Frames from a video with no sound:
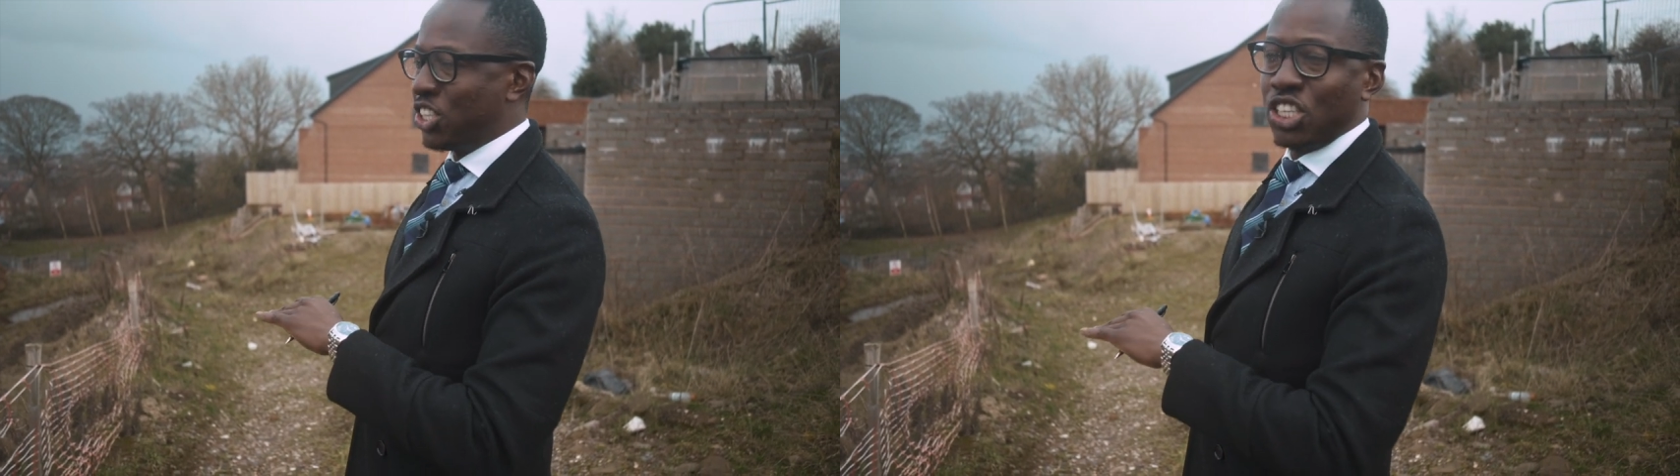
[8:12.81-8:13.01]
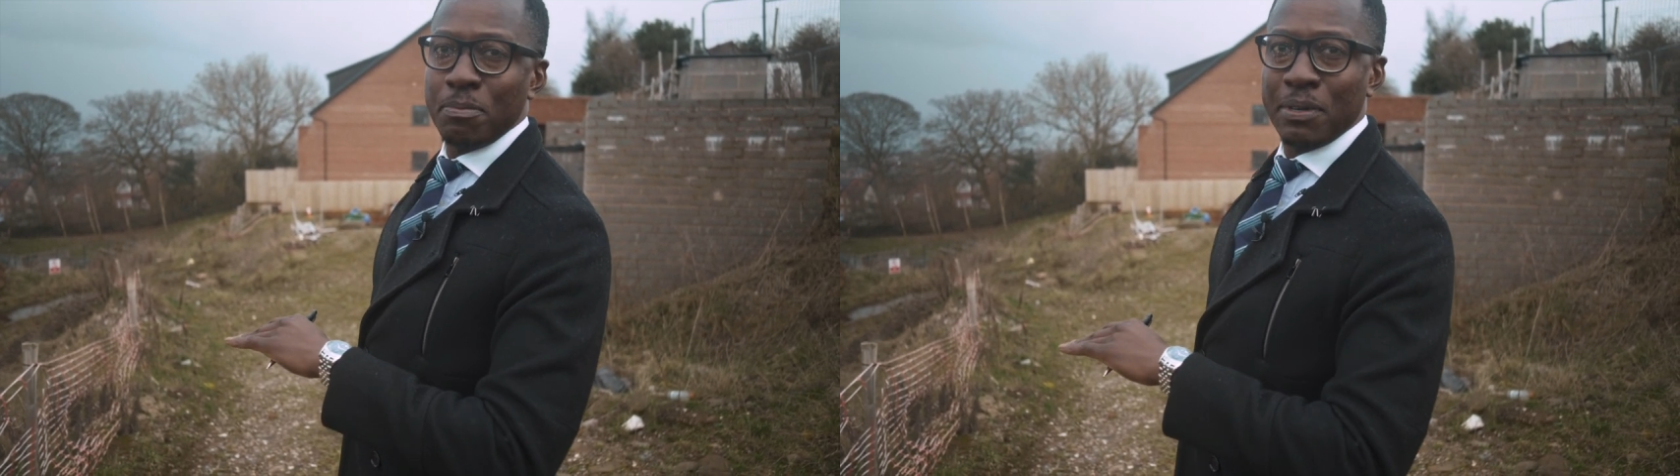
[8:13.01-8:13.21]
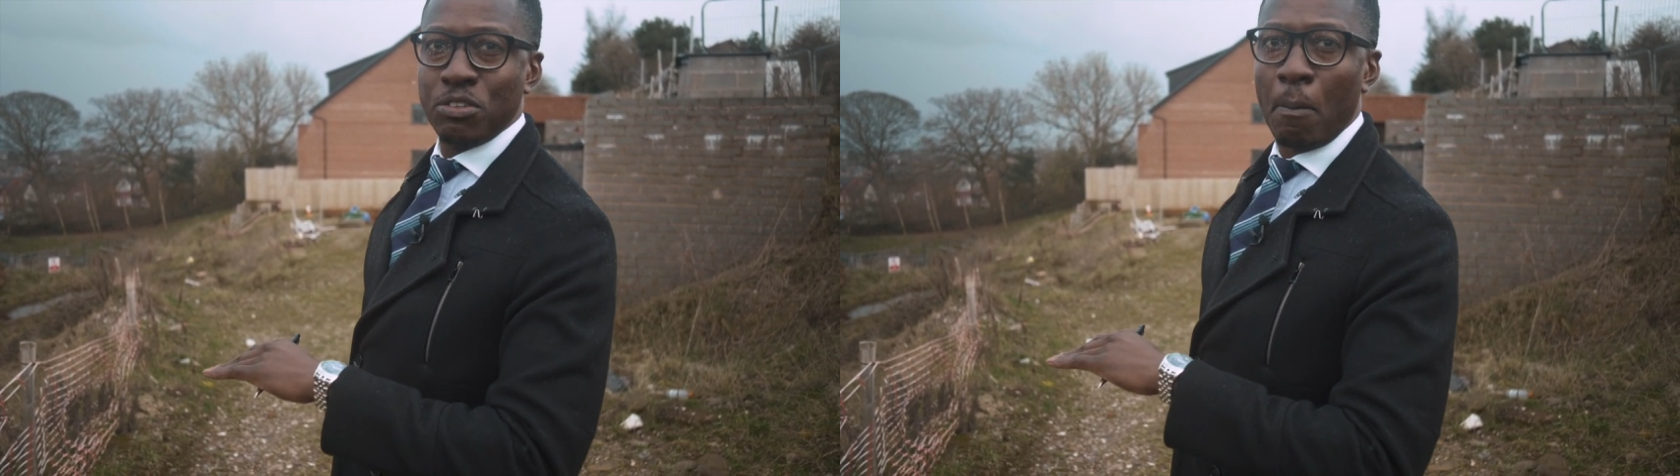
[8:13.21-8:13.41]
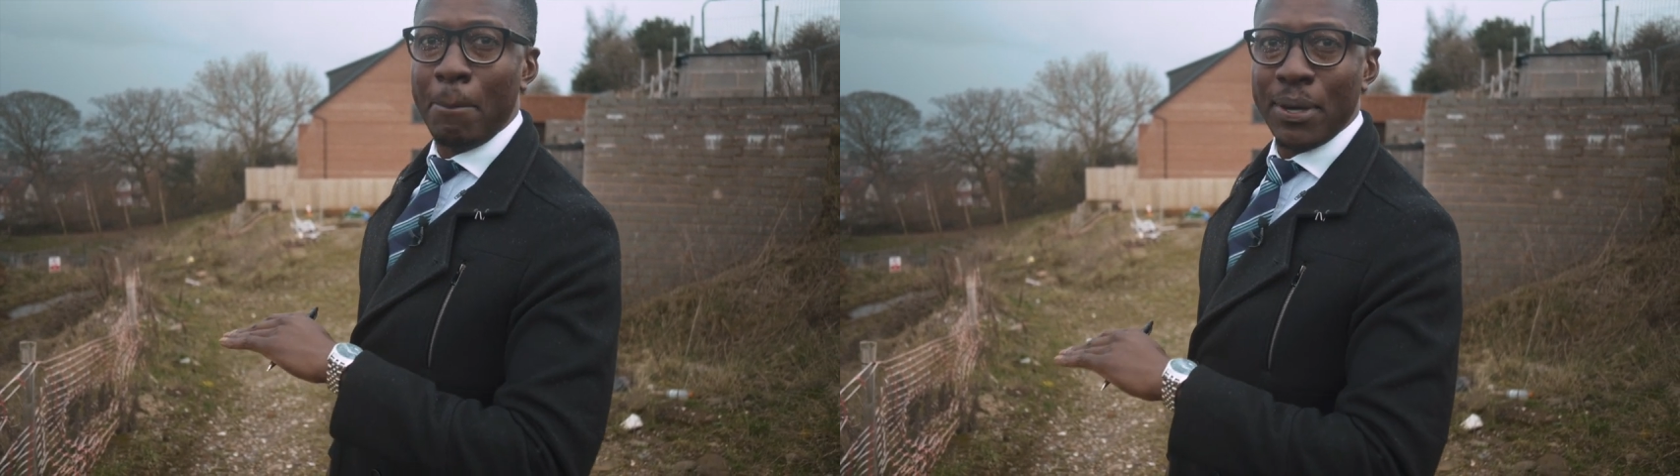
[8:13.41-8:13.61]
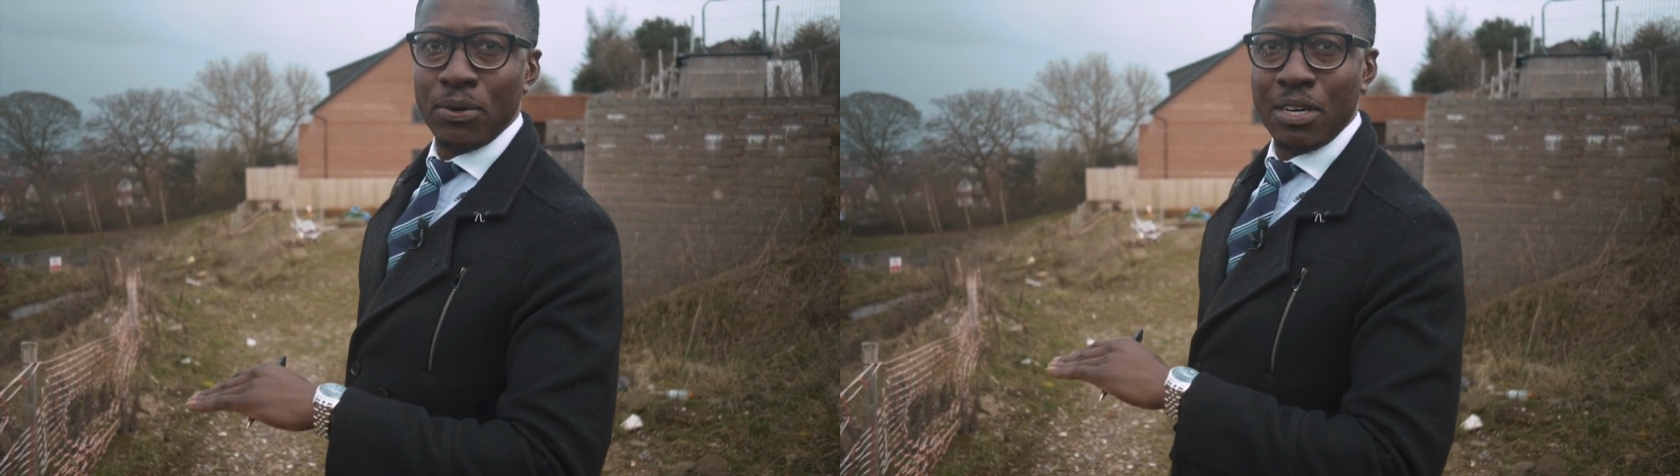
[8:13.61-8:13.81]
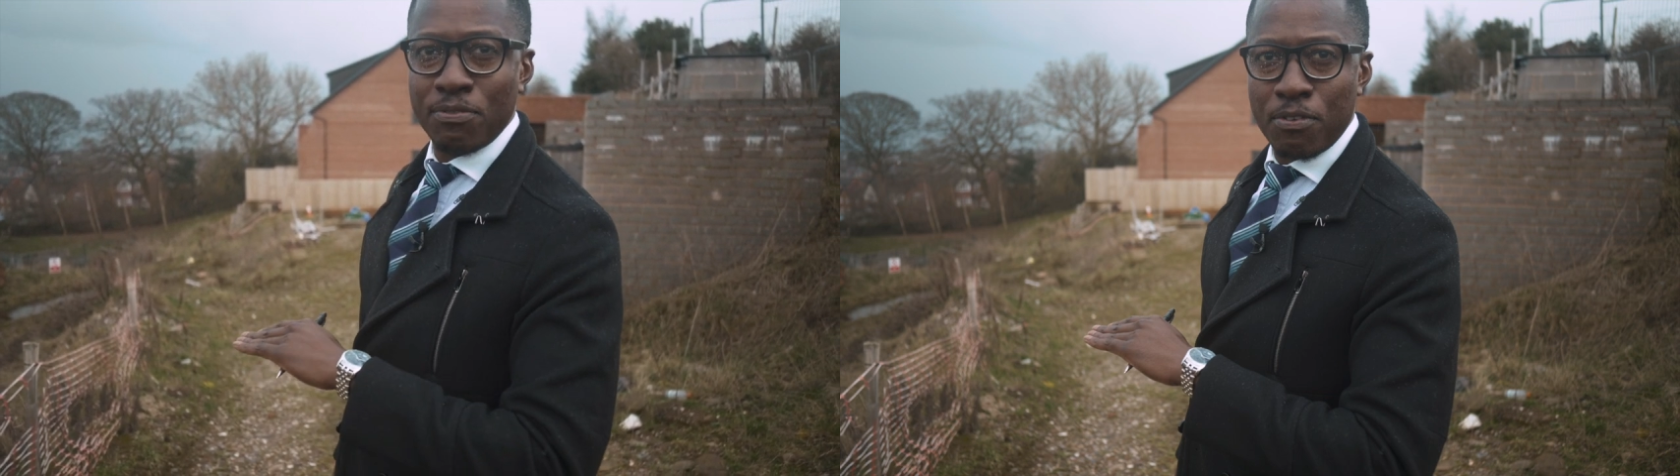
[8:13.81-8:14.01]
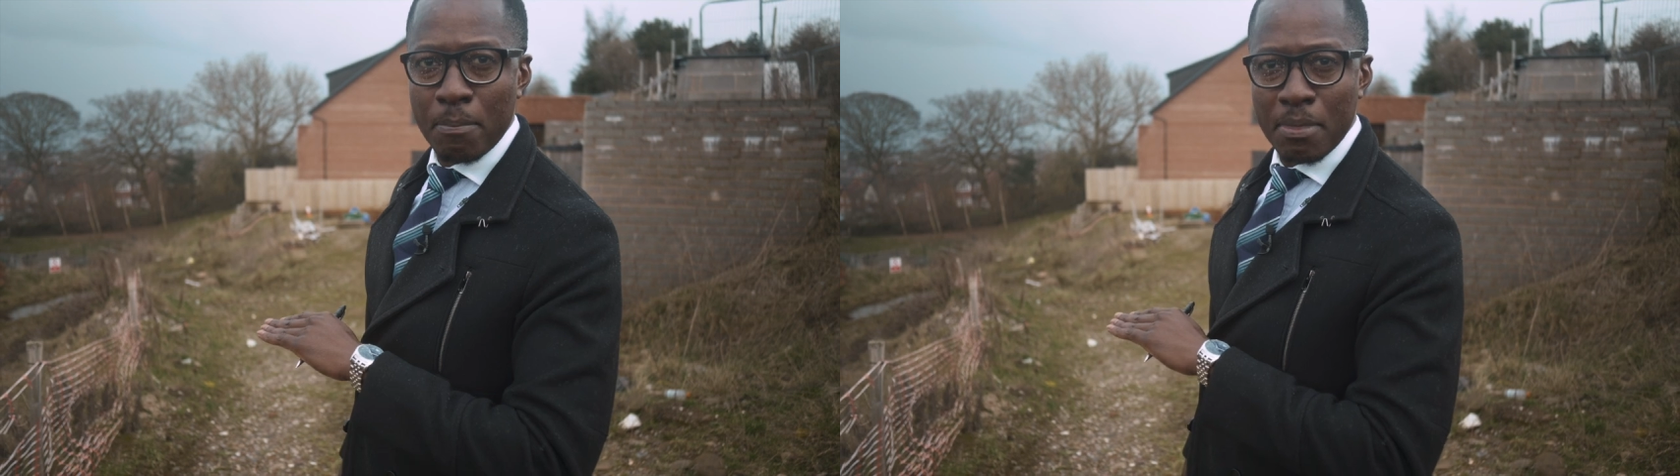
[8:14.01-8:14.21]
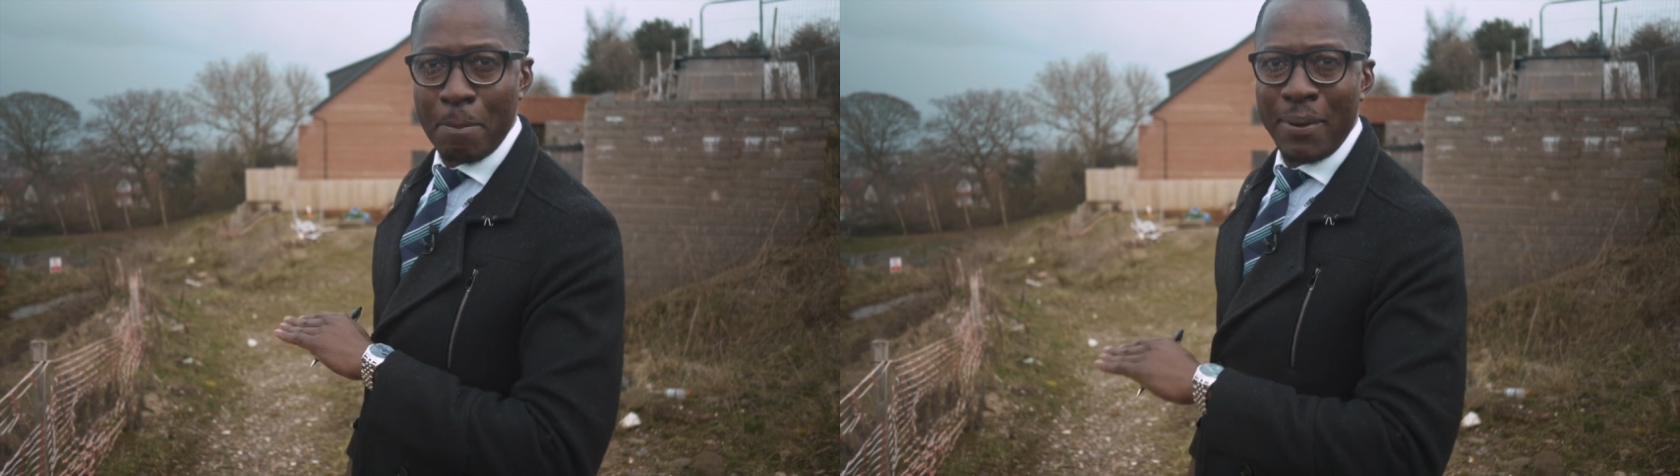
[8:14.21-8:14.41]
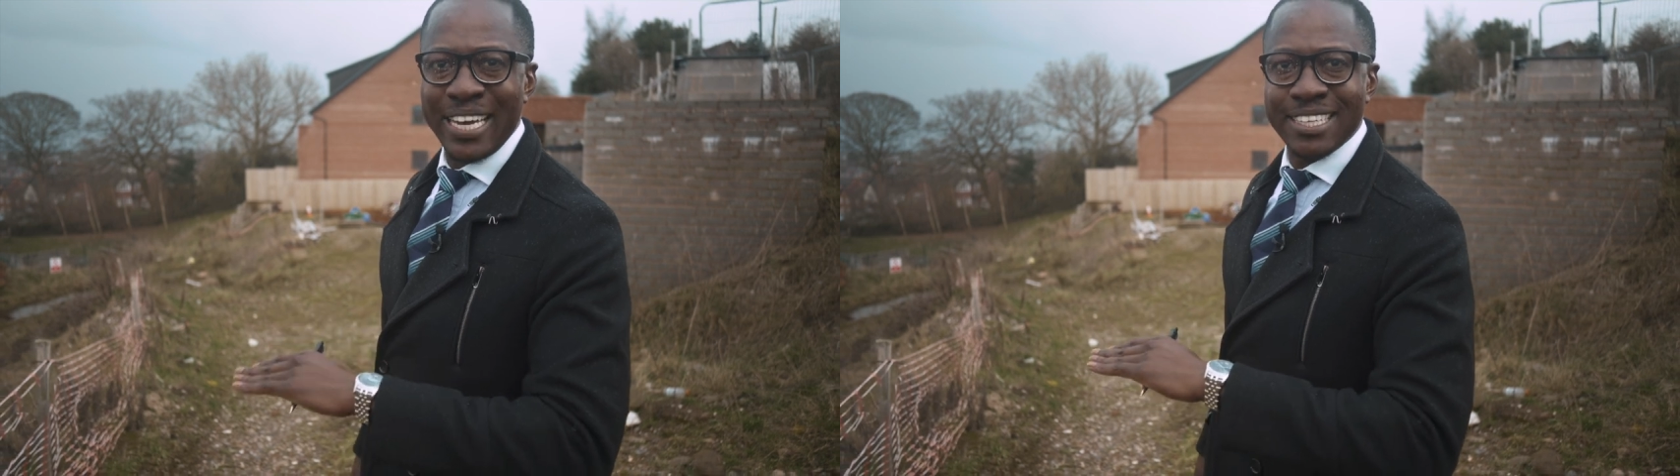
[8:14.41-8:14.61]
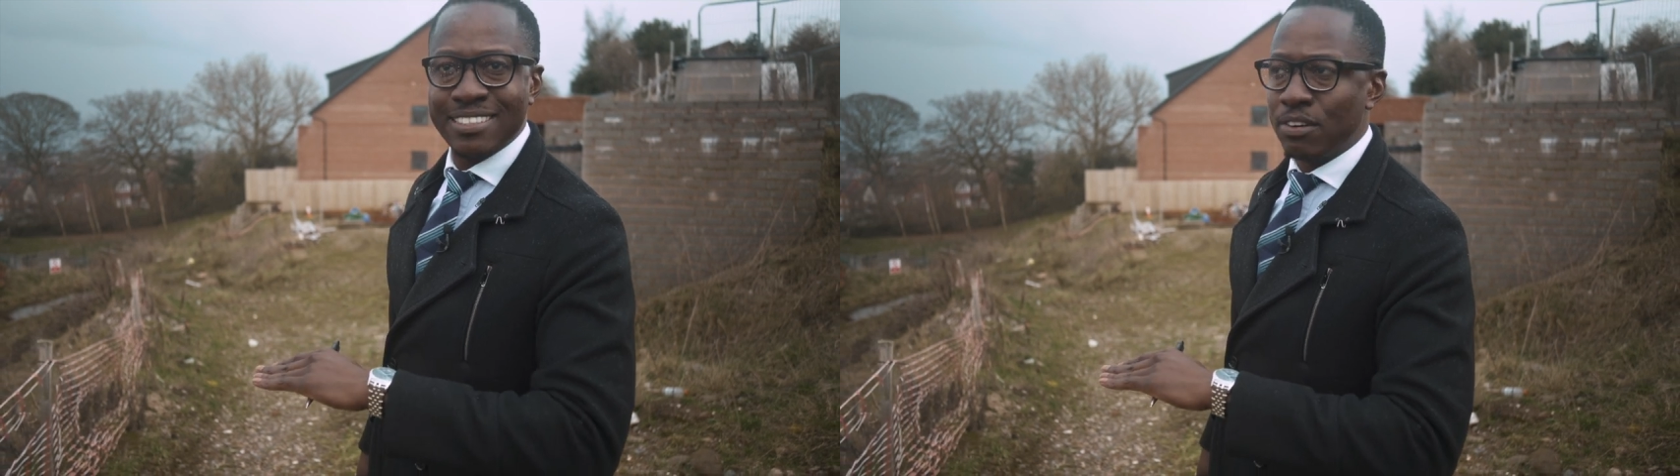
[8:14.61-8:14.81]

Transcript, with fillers: cheaper to build it from the base